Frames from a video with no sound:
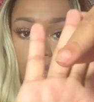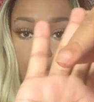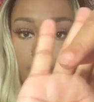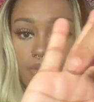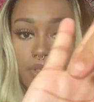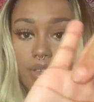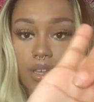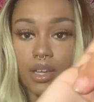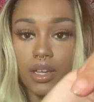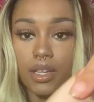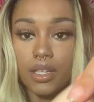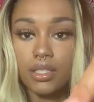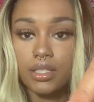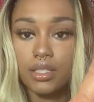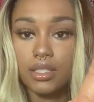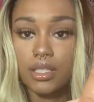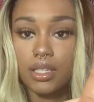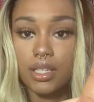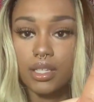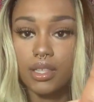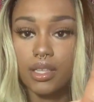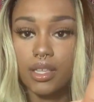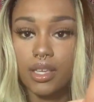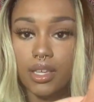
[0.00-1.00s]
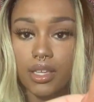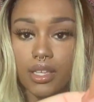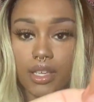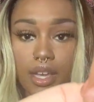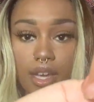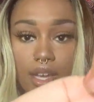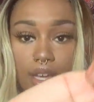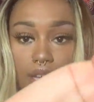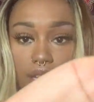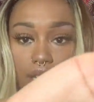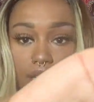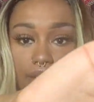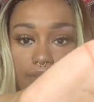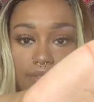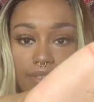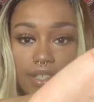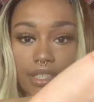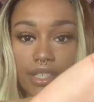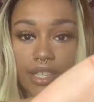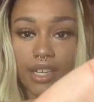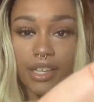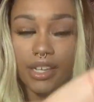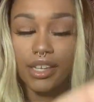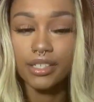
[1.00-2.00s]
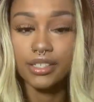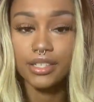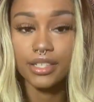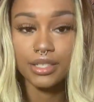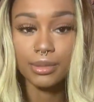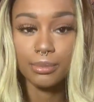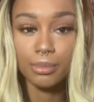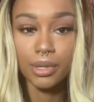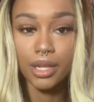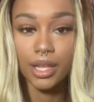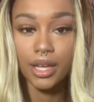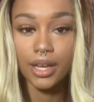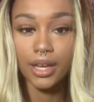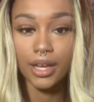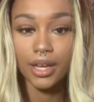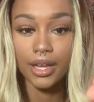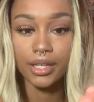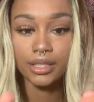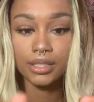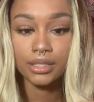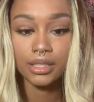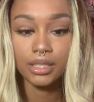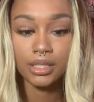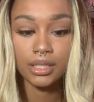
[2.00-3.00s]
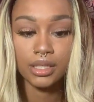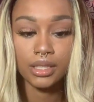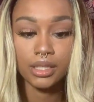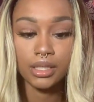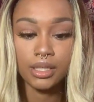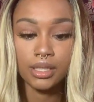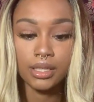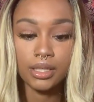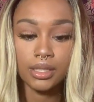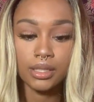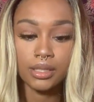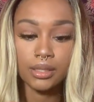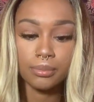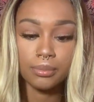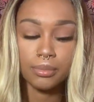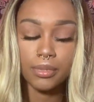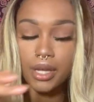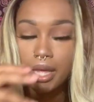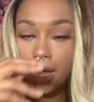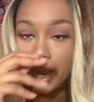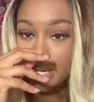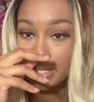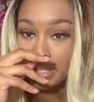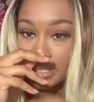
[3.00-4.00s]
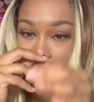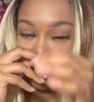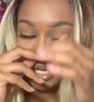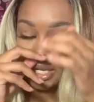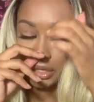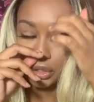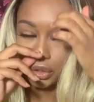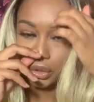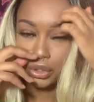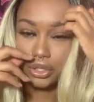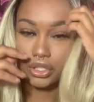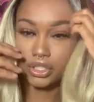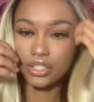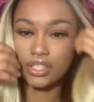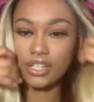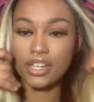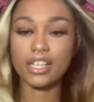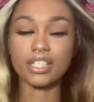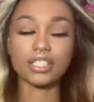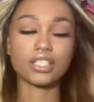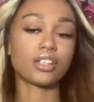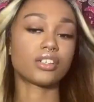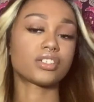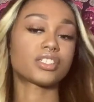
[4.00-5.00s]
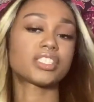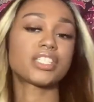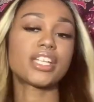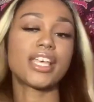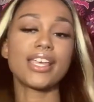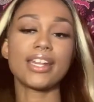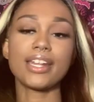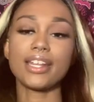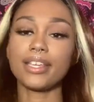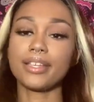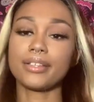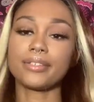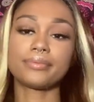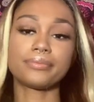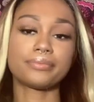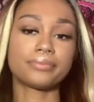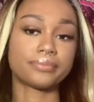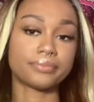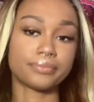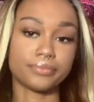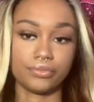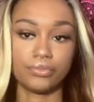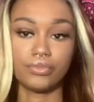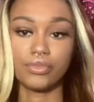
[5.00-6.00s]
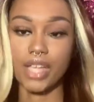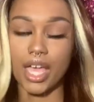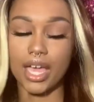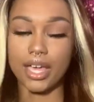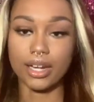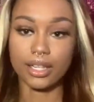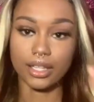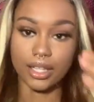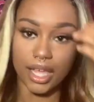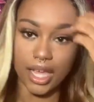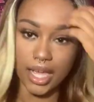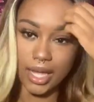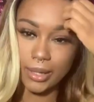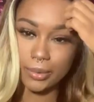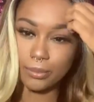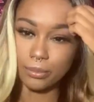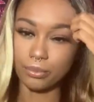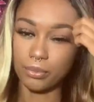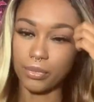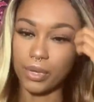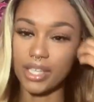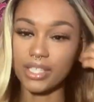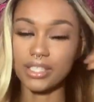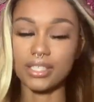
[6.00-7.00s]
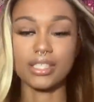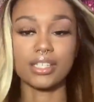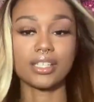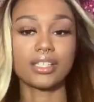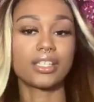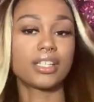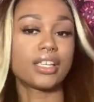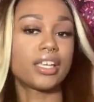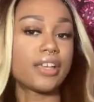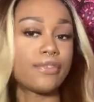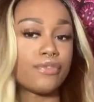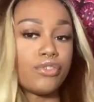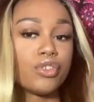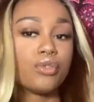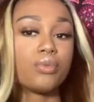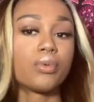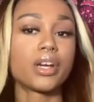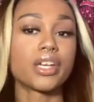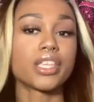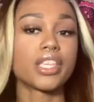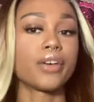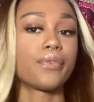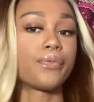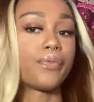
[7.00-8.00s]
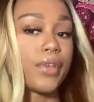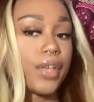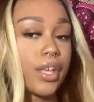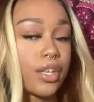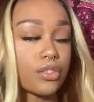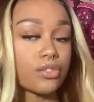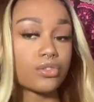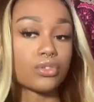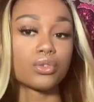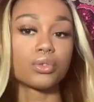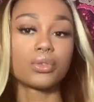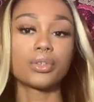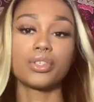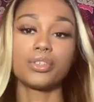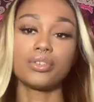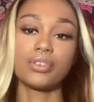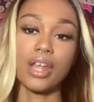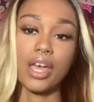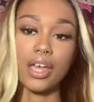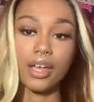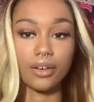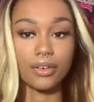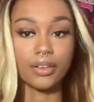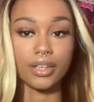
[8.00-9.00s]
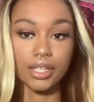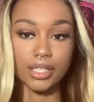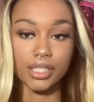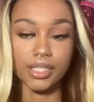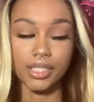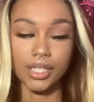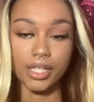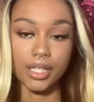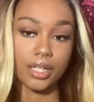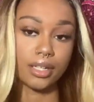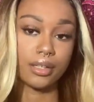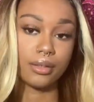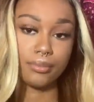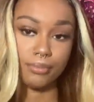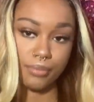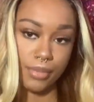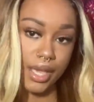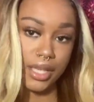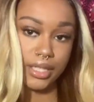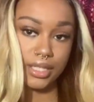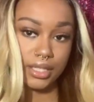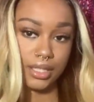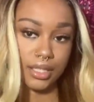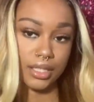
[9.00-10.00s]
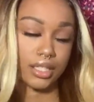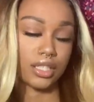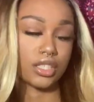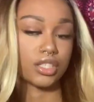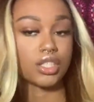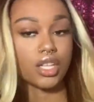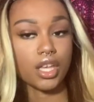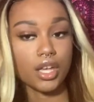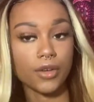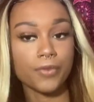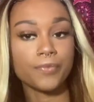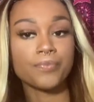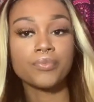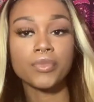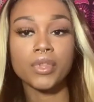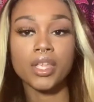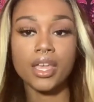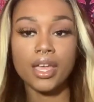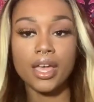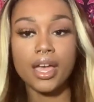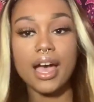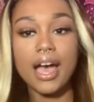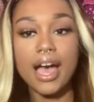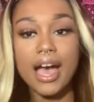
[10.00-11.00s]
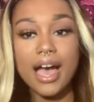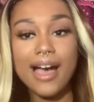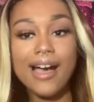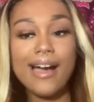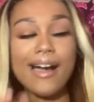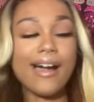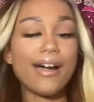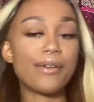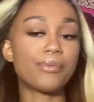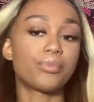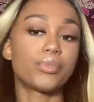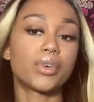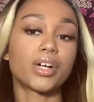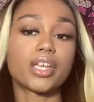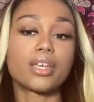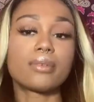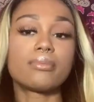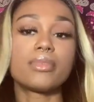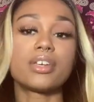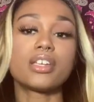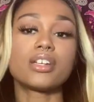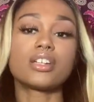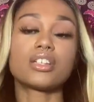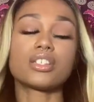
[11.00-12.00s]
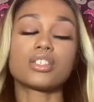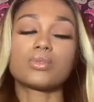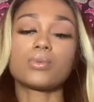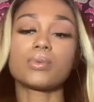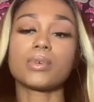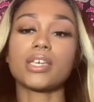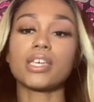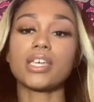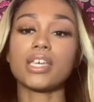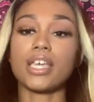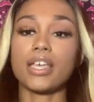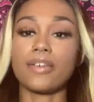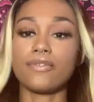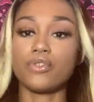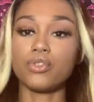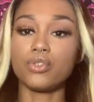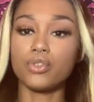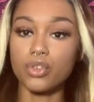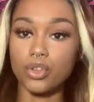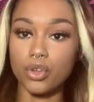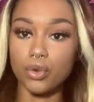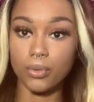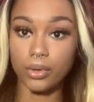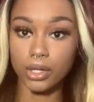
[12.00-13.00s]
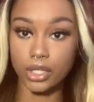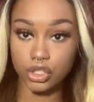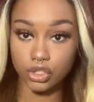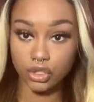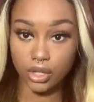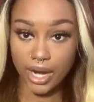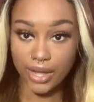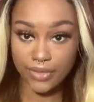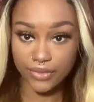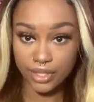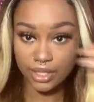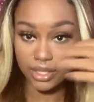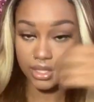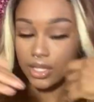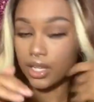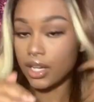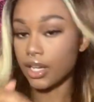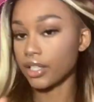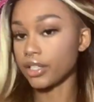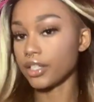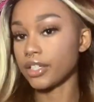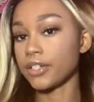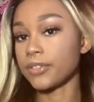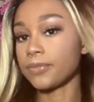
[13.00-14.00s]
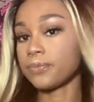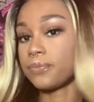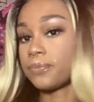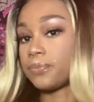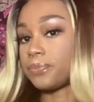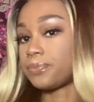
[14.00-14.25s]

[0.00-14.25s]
Y'all can see that. Y'all can't even see it because it's blonde. But I just got 3 strands. So shedding, not a lot, basically. If you run your fingers through it, you're not going to get shedding, basically. So I recommend this wig if you do want to try this color.